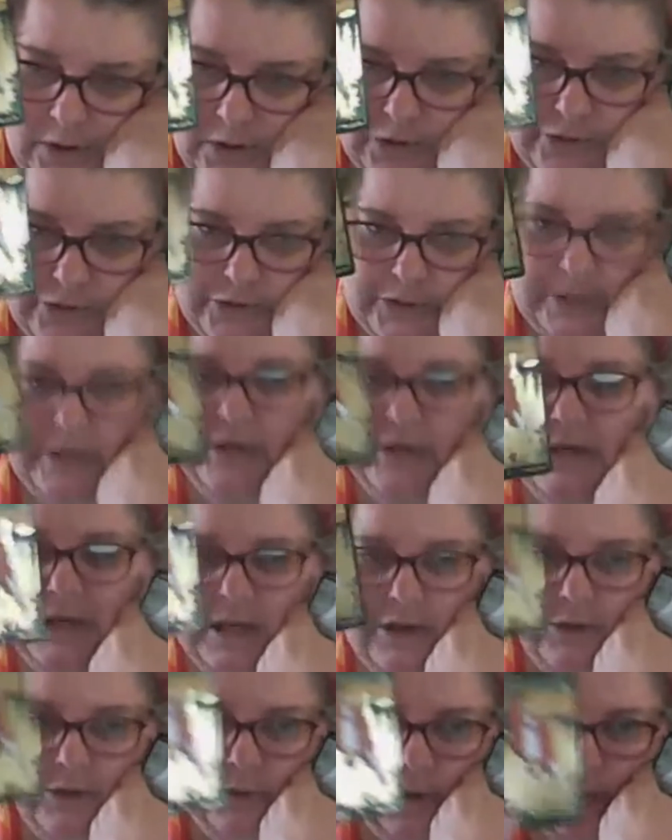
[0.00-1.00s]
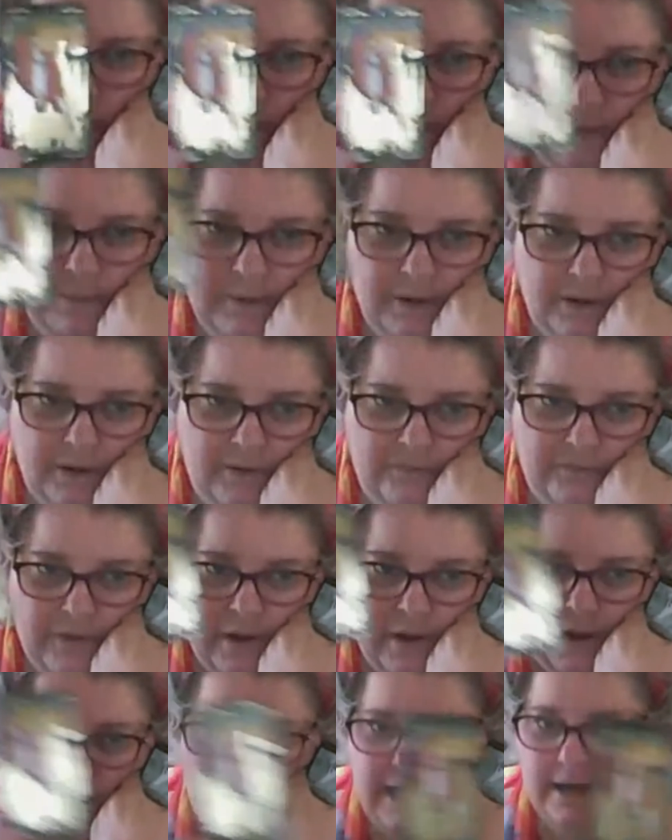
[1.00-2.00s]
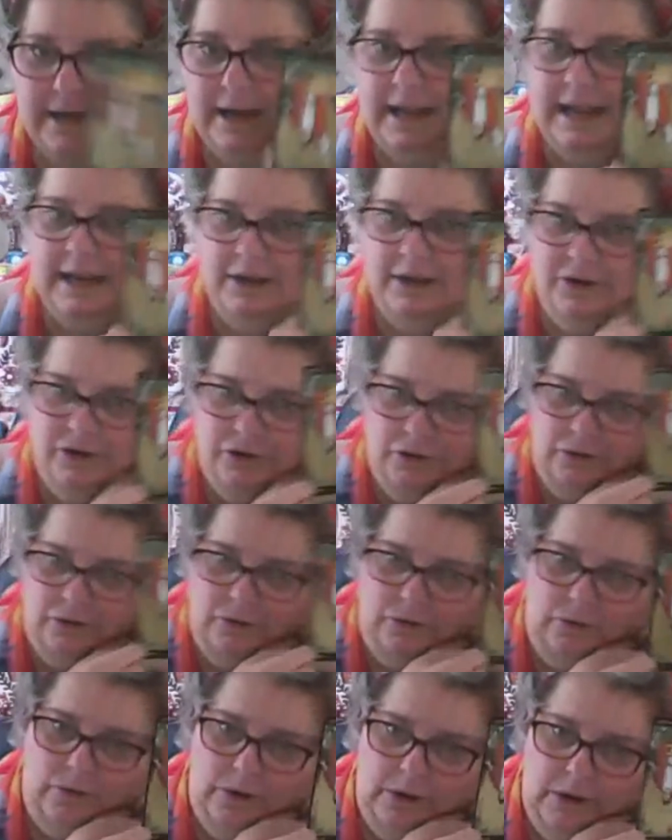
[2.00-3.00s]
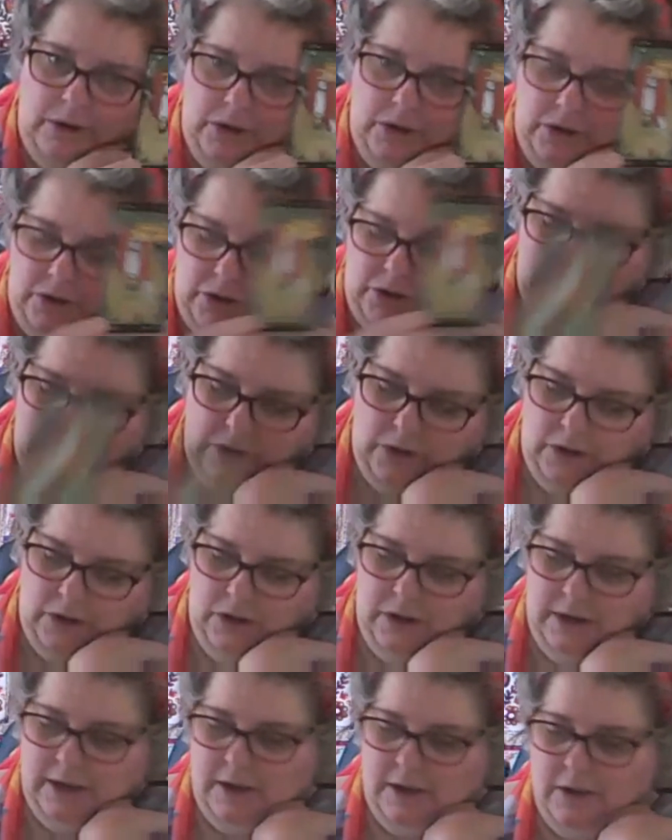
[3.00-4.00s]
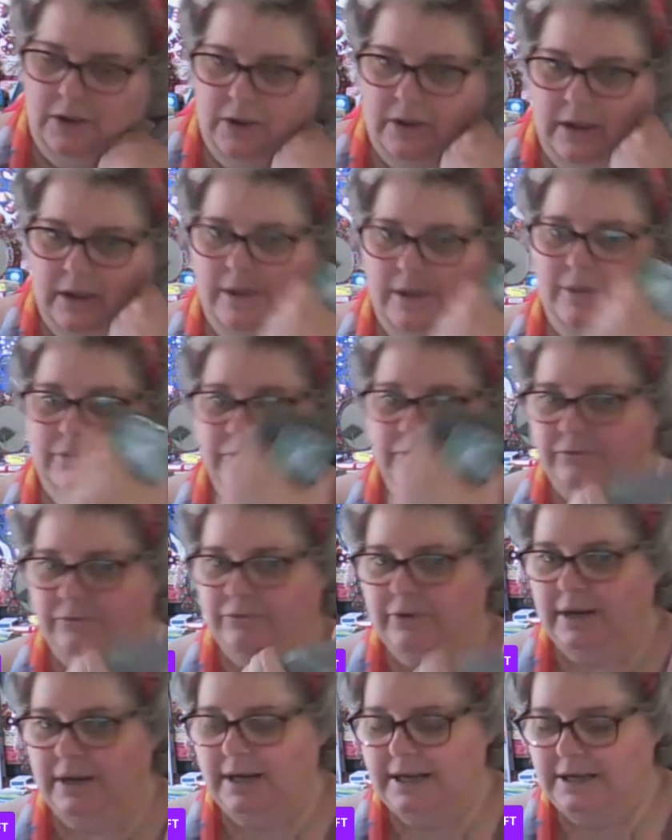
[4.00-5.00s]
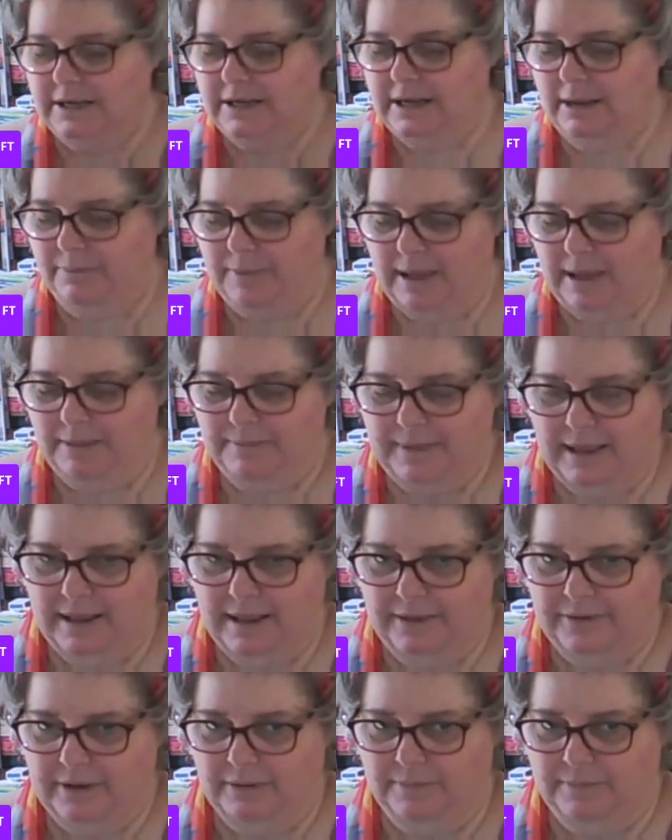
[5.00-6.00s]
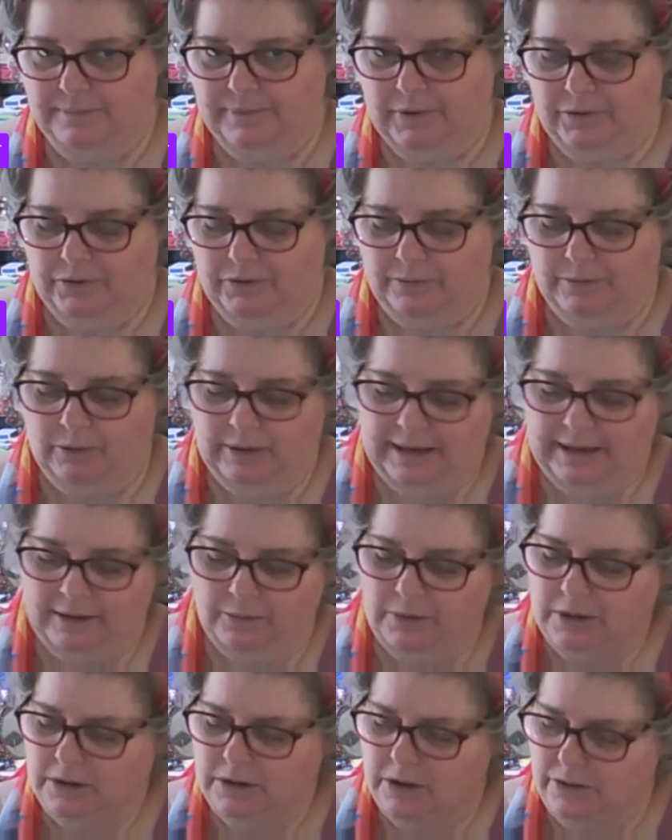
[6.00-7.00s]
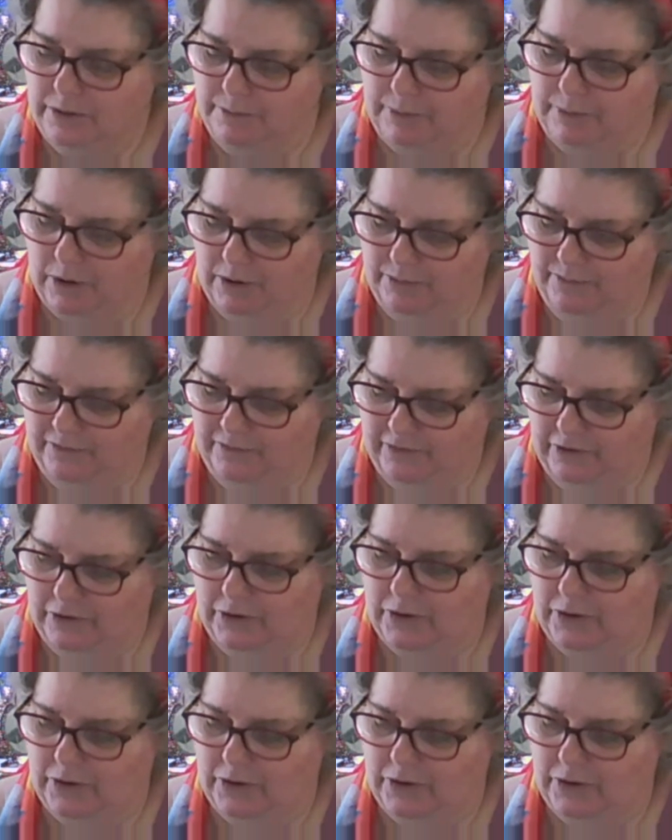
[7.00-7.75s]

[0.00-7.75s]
to continue her husband's fight and to, you know, really step up as a possible leader. What's on the bottom for